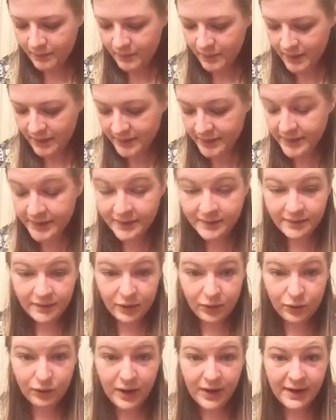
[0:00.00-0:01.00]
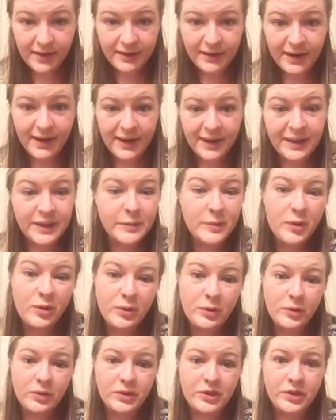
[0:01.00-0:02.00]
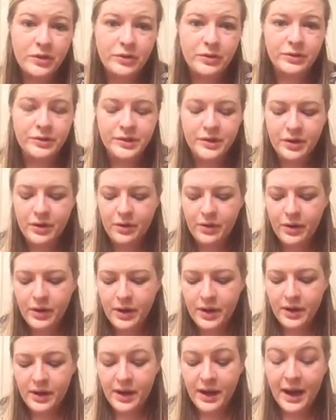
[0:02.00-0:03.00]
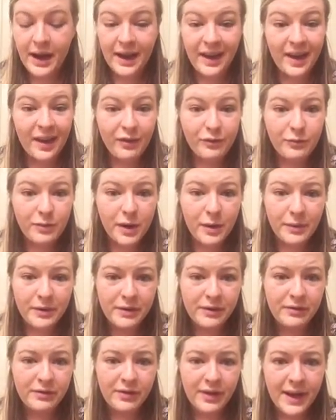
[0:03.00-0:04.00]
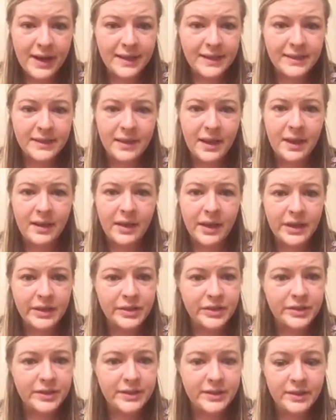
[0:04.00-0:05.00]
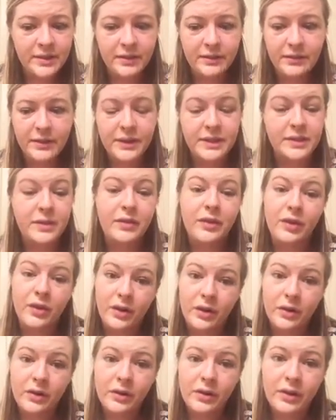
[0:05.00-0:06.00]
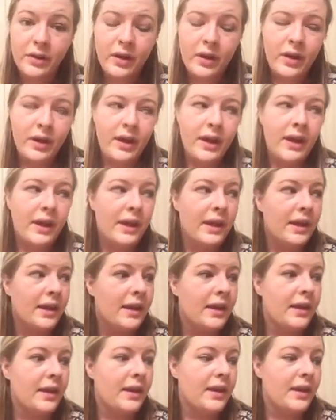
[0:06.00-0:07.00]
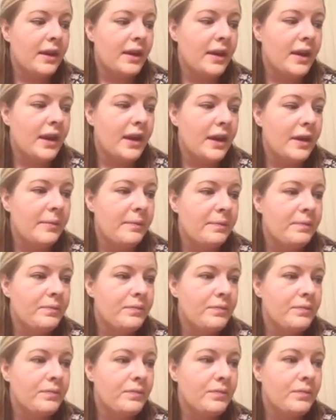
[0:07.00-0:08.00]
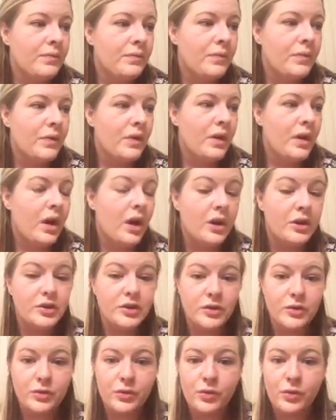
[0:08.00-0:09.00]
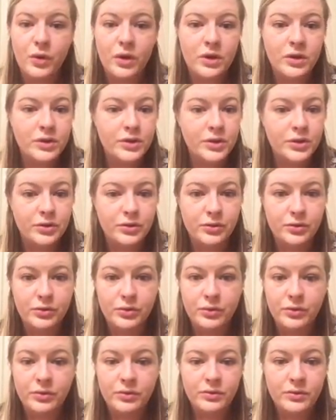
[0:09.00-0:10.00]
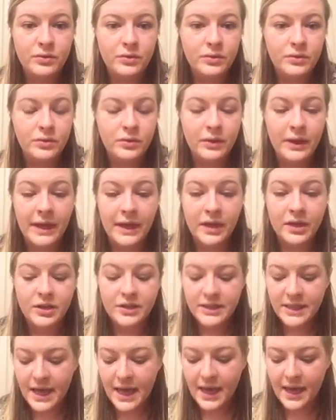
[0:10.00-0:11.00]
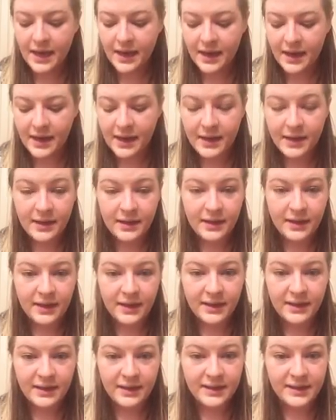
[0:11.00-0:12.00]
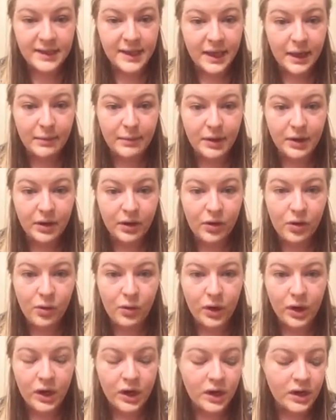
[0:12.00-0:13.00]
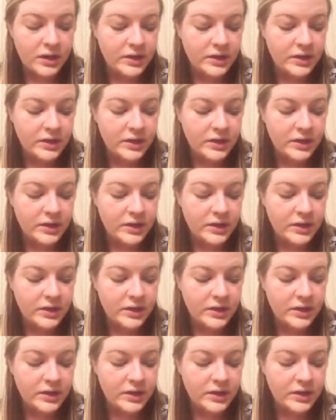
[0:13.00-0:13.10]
It's great, and it's buildable too. So I have probably the flattest eyelashes on the face of the earth, and I'll do 1 or 2 layers and it is like a miracle worker.